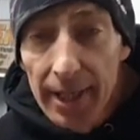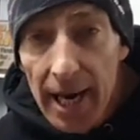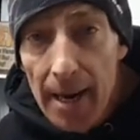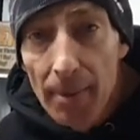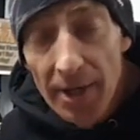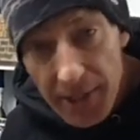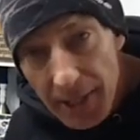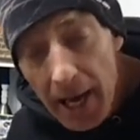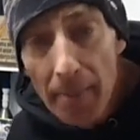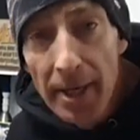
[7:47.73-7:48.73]
Um, I did
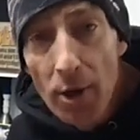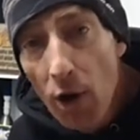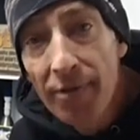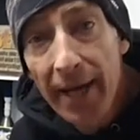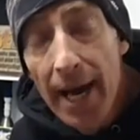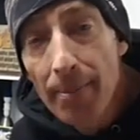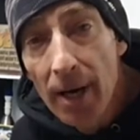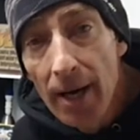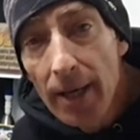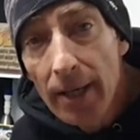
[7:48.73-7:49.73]
come in off
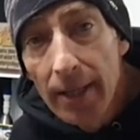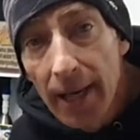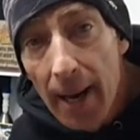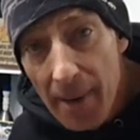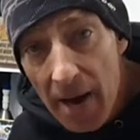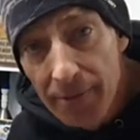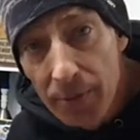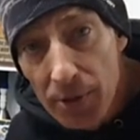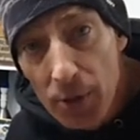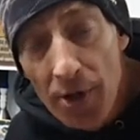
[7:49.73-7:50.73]
camera um, after it
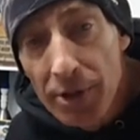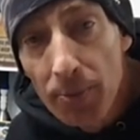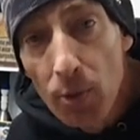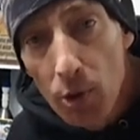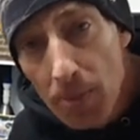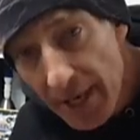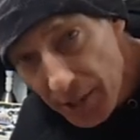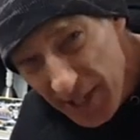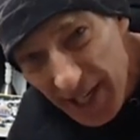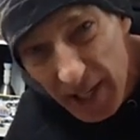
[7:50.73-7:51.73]
was nice and warm and
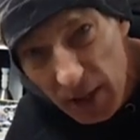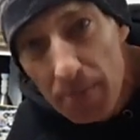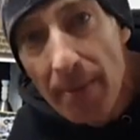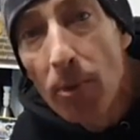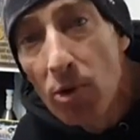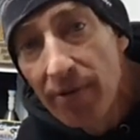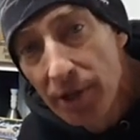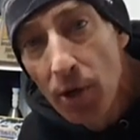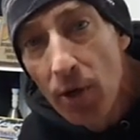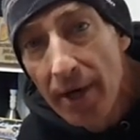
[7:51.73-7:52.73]
just get a little bit more of a
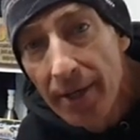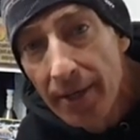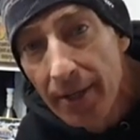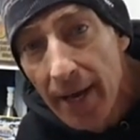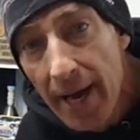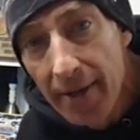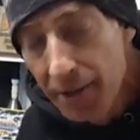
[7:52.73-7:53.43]
tighten out of the